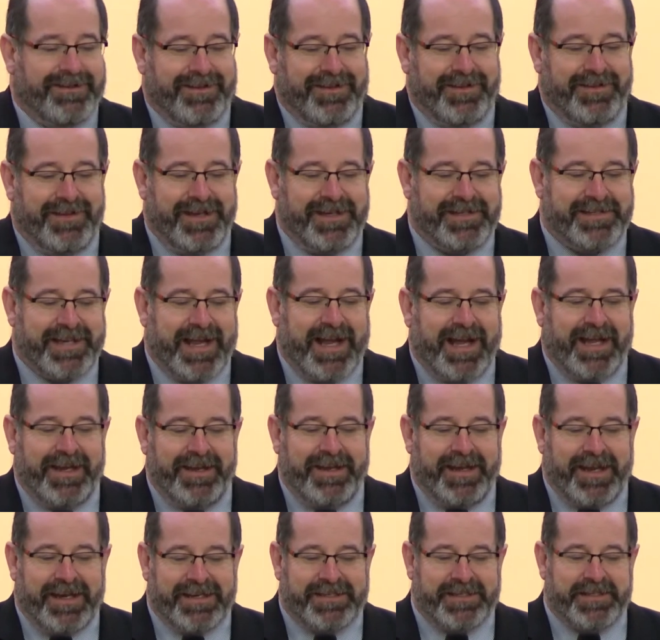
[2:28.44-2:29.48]
this hand
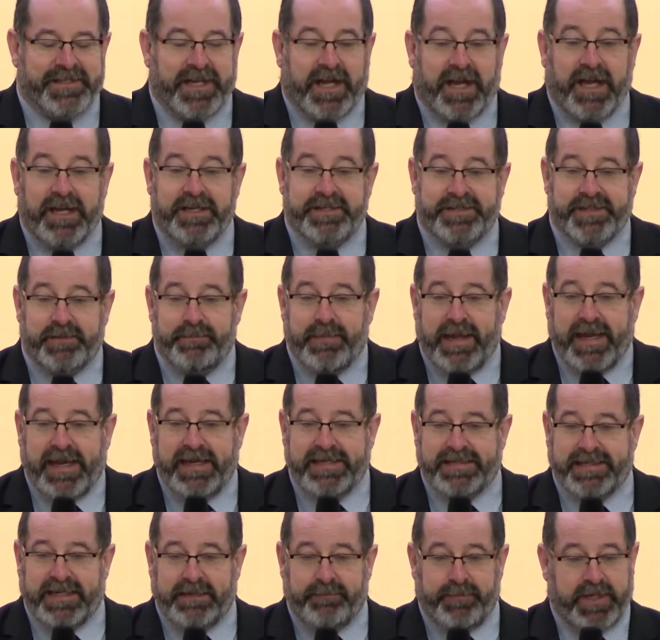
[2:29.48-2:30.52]
exercise is
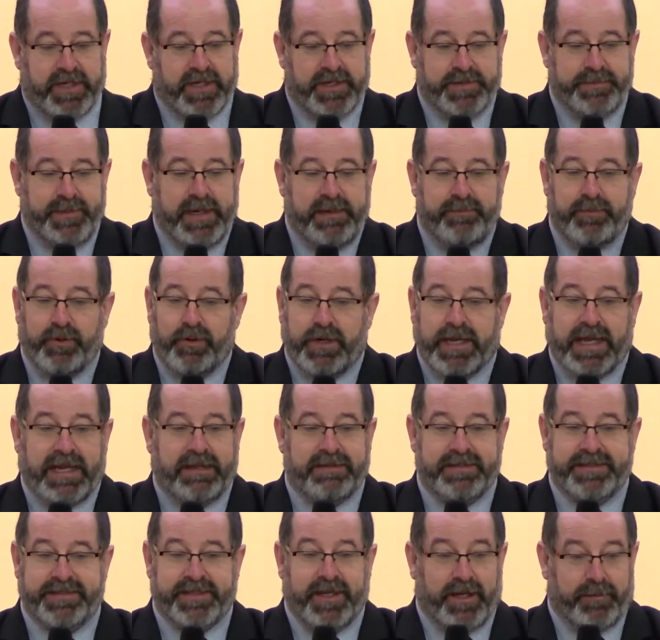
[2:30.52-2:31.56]
amazing because people
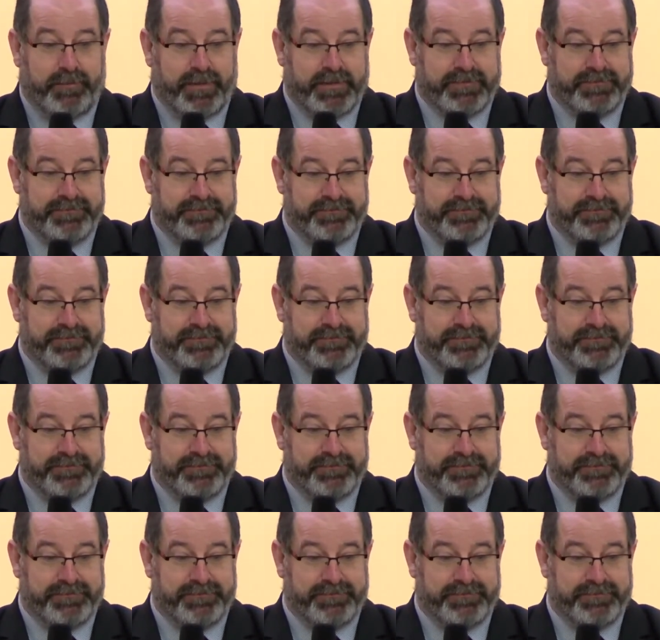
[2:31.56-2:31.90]
can't stop.